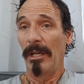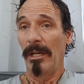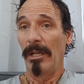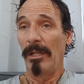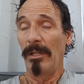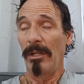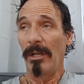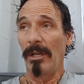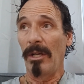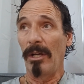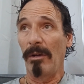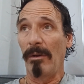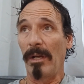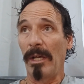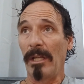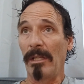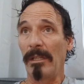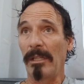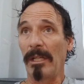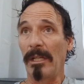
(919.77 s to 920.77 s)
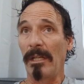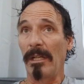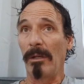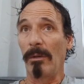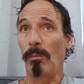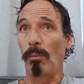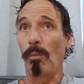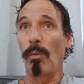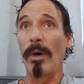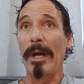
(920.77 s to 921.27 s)
You know, and
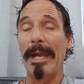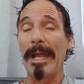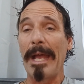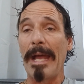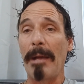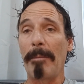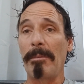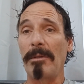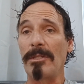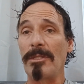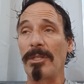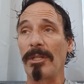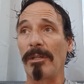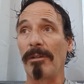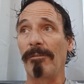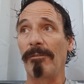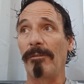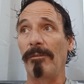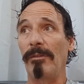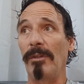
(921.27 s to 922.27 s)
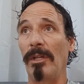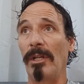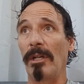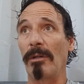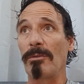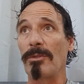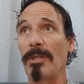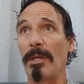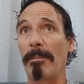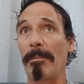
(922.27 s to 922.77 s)
then what happens if, you know,
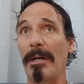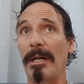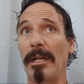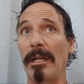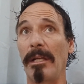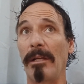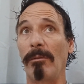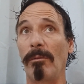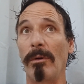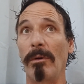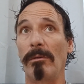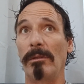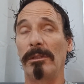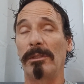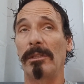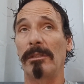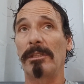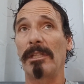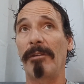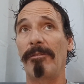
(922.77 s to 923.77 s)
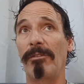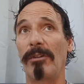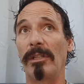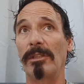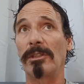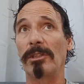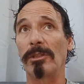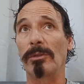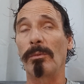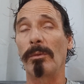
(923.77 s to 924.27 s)
somebody, what was, say for
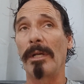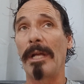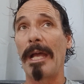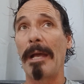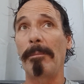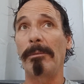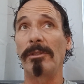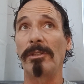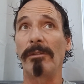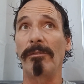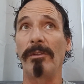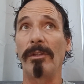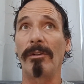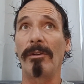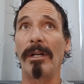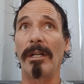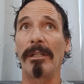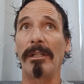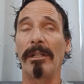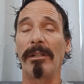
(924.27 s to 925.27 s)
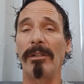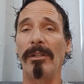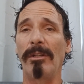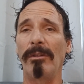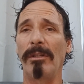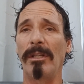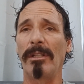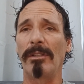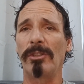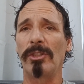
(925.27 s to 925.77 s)
instance, what happens if you're out there and you
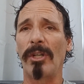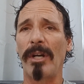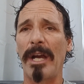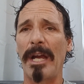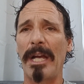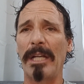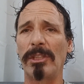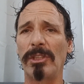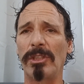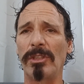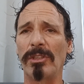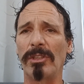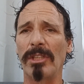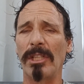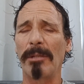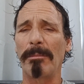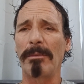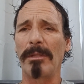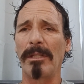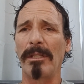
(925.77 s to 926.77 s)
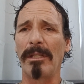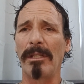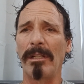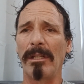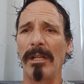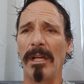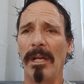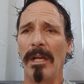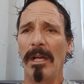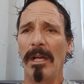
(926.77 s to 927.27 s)
get trashed or something,
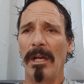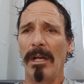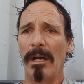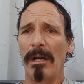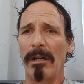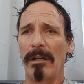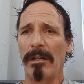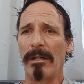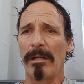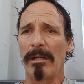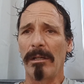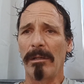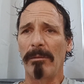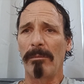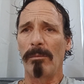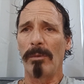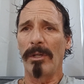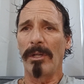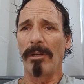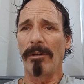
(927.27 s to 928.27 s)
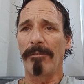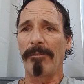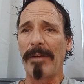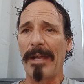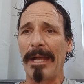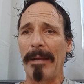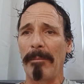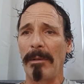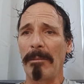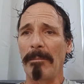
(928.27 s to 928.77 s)
and one of your
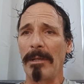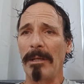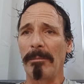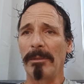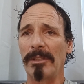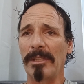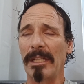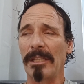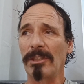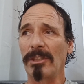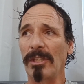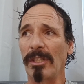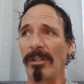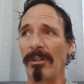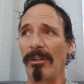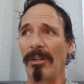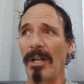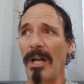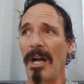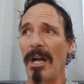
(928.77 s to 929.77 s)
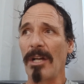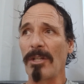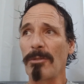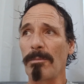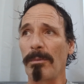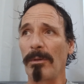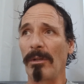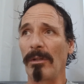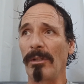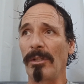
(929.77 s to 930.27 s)
family members has to go to the
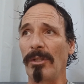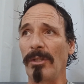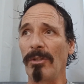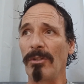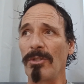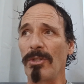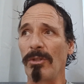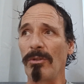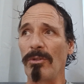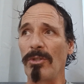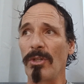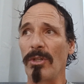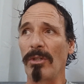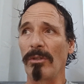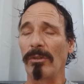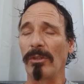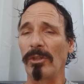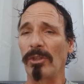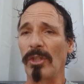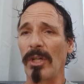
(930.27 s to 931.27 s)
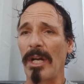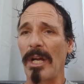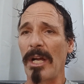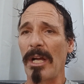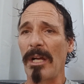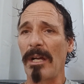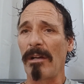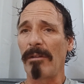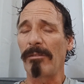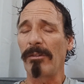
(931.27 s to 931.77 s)
hospital and you're too drunk to
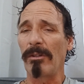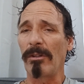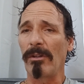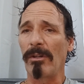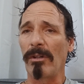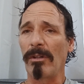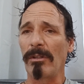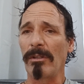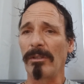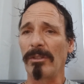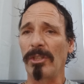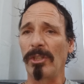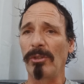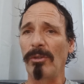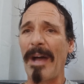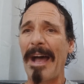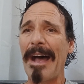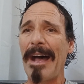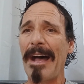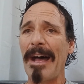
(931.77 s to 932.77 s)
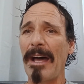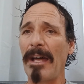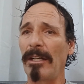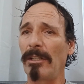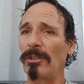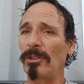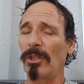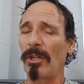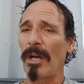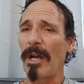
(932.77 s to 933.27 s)
drive, or too high to
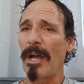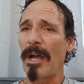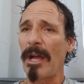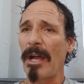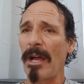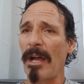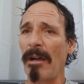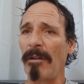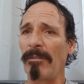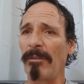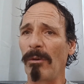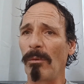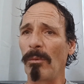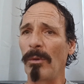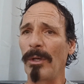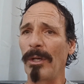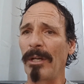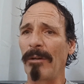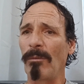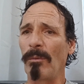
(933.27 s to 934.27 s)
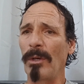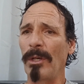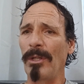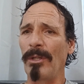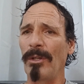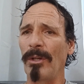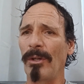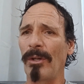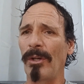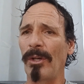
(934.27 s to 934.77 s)
drive, or whatever. What are
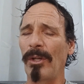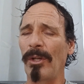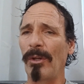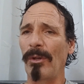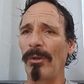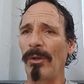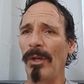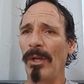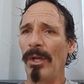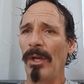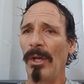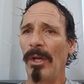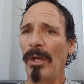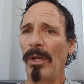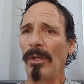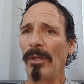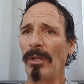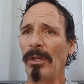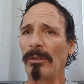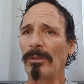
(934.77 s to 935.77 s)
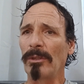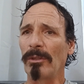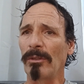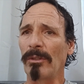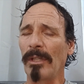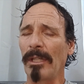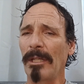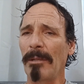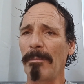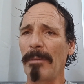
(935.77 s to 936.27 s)
you going to do? You know, so
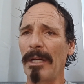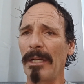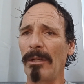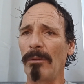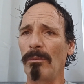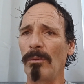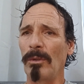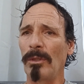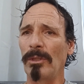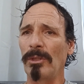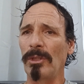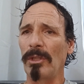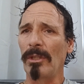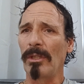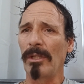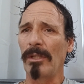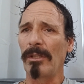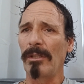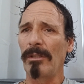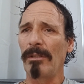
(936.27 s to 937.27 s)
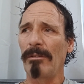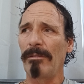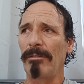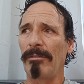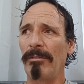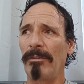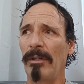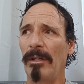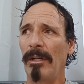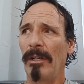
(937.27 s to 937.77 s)
think about the ones you
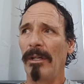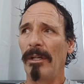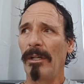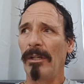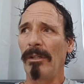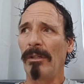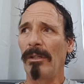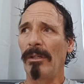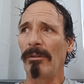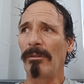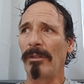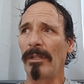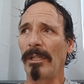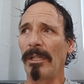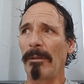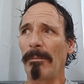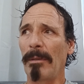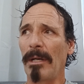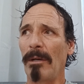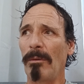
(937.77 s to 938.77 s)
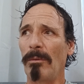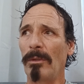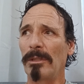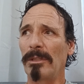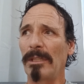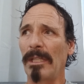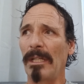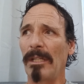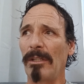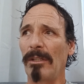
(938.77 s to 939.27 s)
love. You know, think about
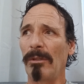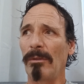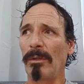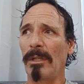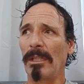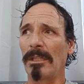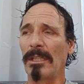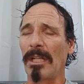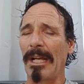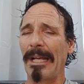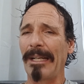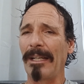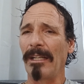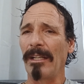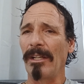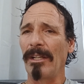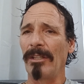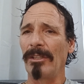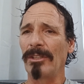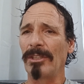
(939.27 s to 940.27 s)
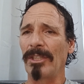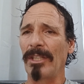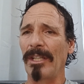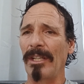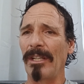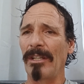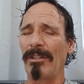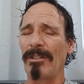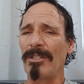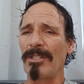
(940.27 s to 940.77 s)
what's that doing. It's like Leonard
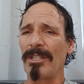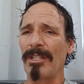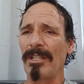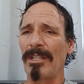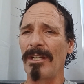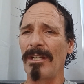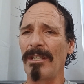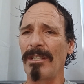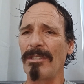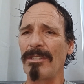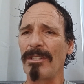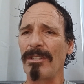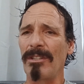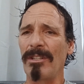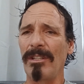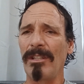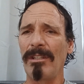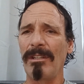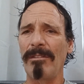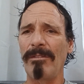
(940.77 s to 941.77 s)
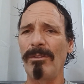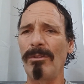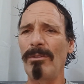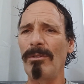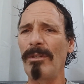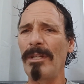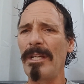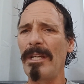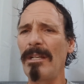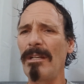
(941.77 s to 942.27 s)
Skinner said, there's a
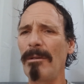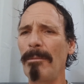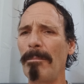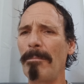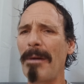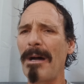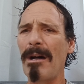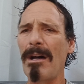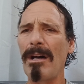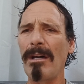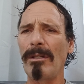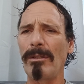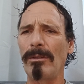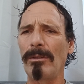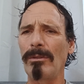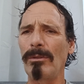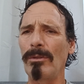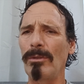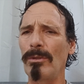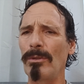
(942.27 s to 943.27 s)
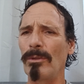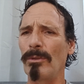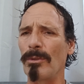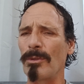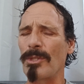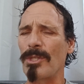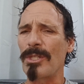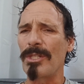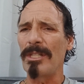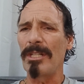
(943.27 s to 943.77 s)
devil in the bottle
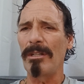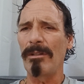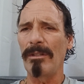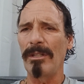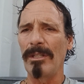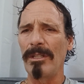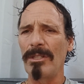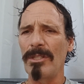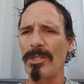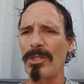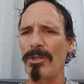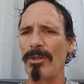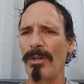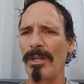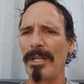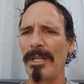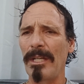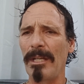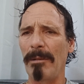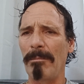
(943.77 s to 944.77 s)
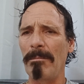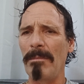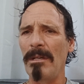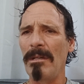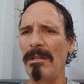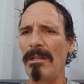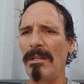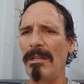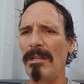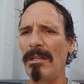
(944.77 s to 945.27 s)
staring straight at
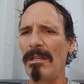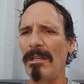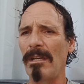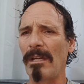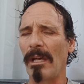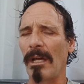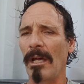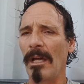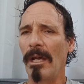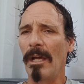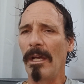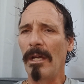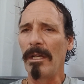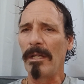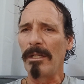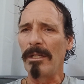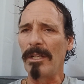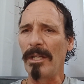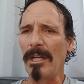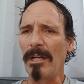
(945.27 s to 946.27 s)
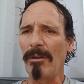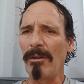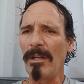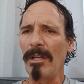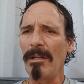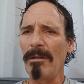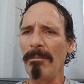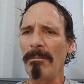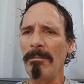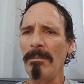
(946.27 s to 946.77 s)
me,
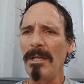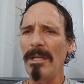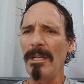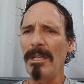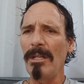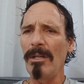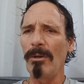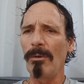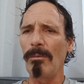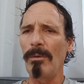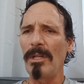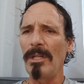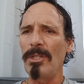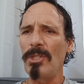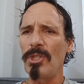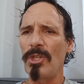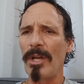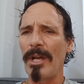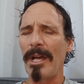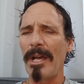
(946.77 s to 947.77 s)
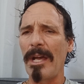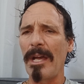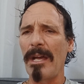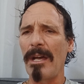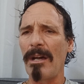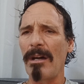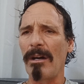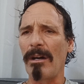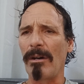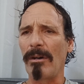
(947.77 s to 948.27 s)
daring me to reach
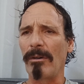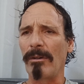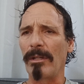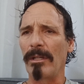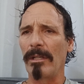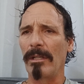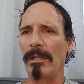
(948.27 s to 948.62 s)
out.